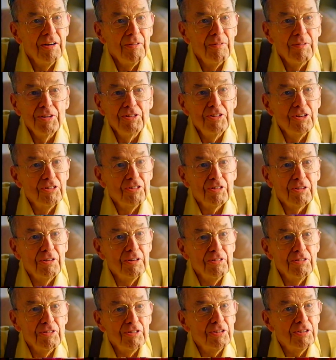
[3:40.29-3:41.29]
we just
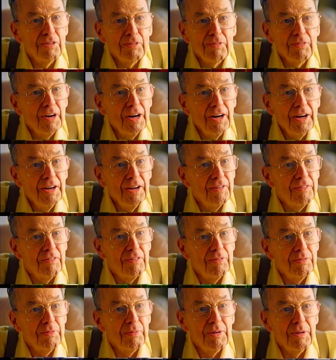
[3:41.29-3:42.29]
couldn't survive
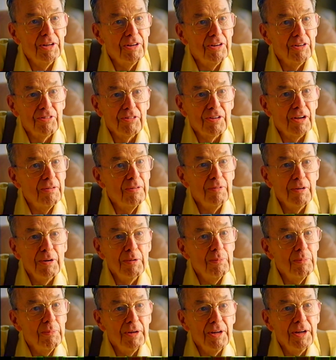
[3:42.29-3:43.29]
because I
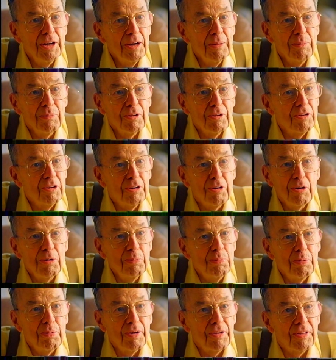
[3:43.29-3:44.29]
wouldn't be able to
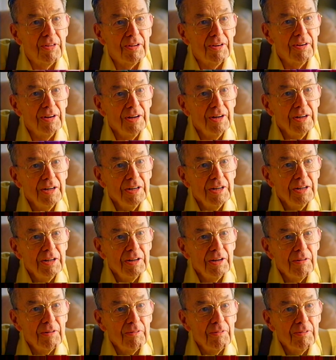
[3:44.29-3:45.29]
cope with it.
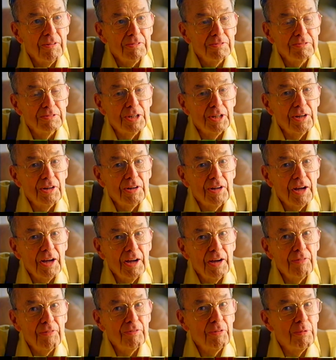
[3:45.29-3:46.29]
We'd
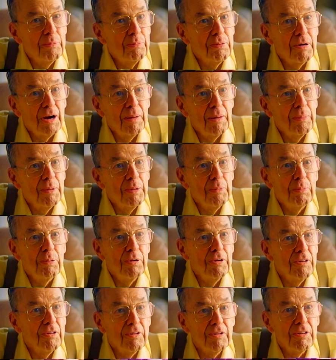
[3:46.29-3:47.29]
have to probably
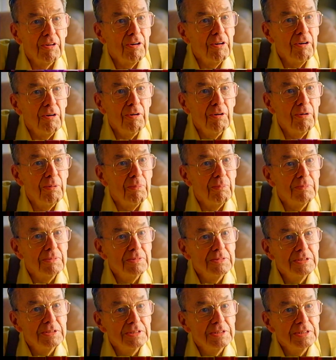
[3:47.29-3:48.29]
put her in a home,
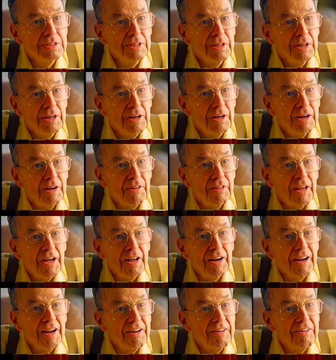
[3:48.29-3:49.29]
and
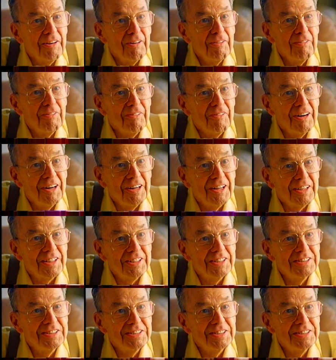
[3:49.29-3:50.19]
that I don't want.